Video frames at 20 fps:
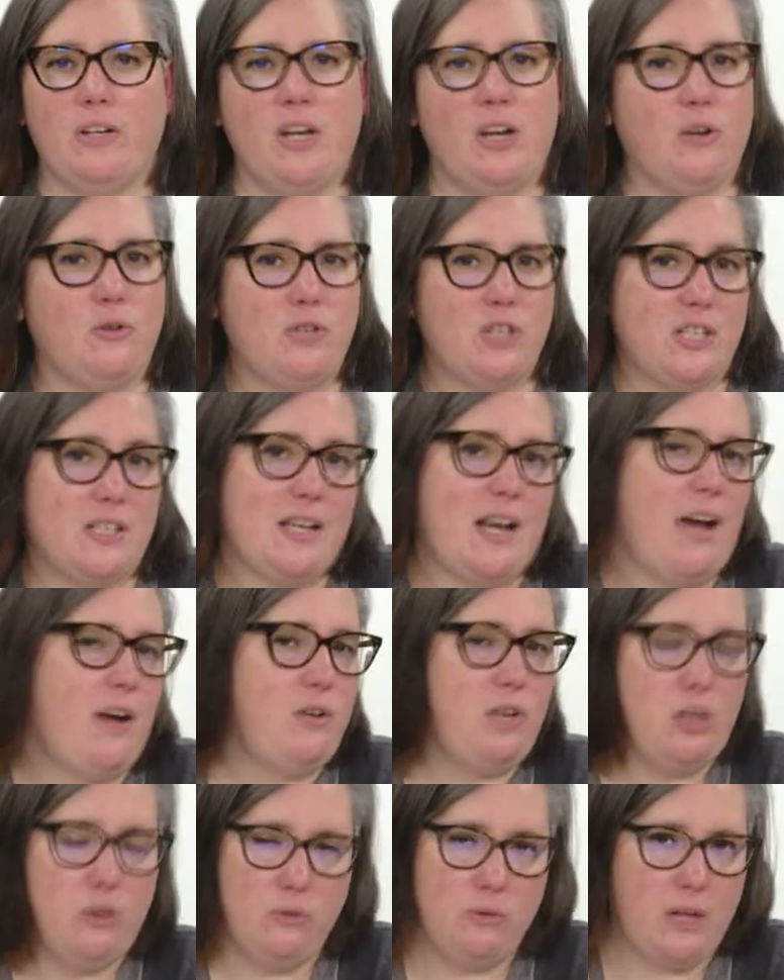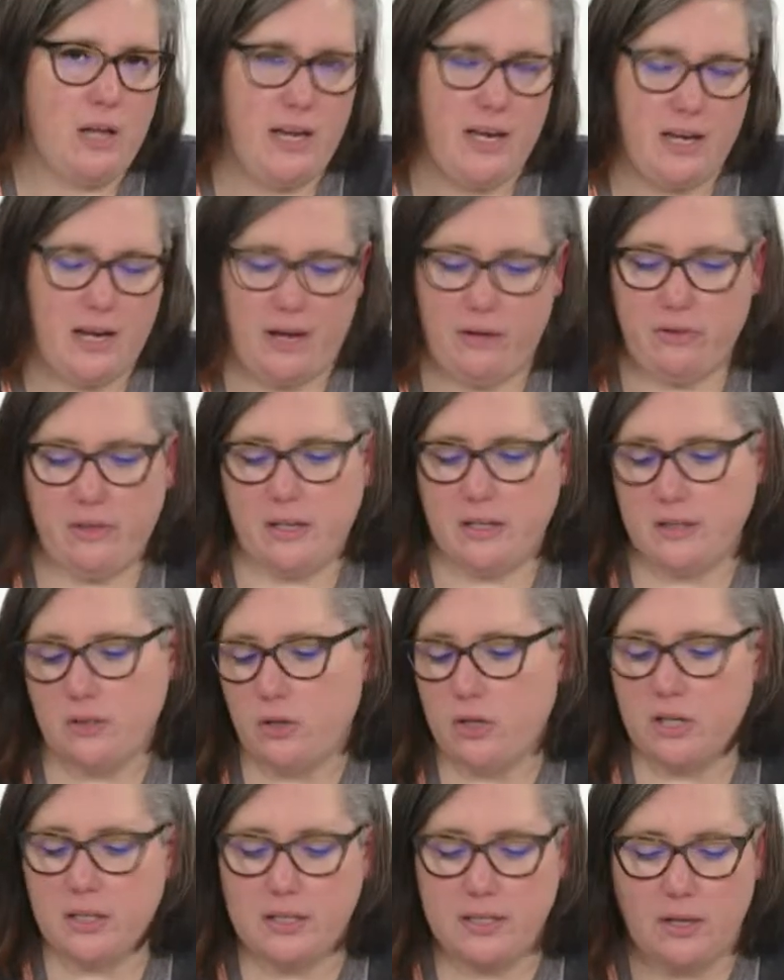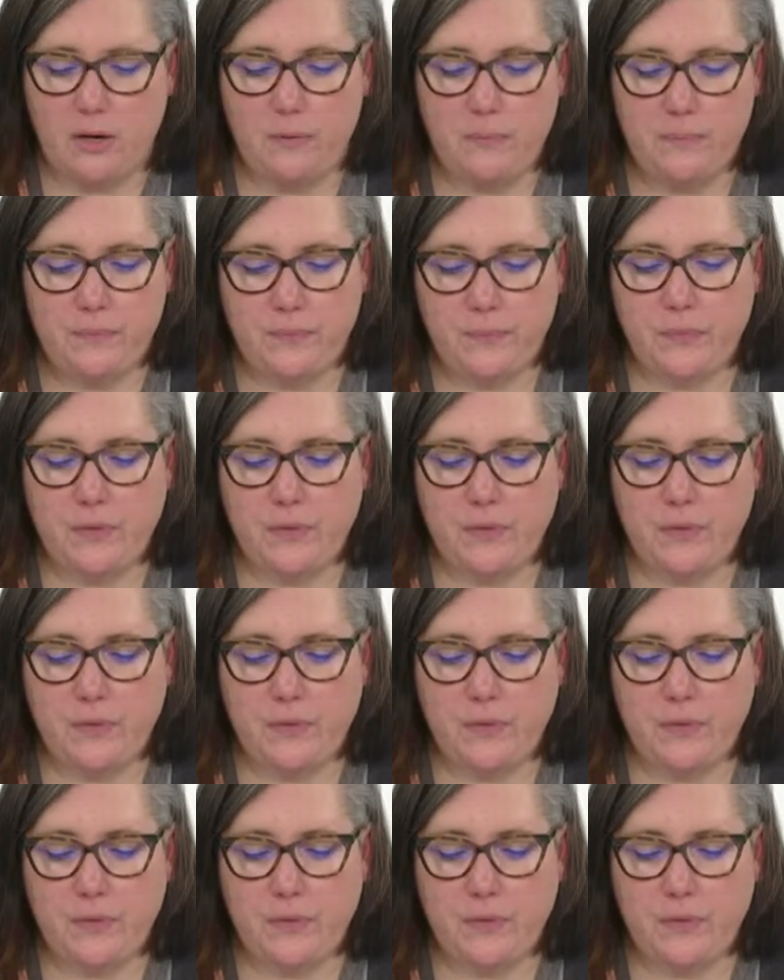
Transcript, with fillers: you know, just how you like how things look. So.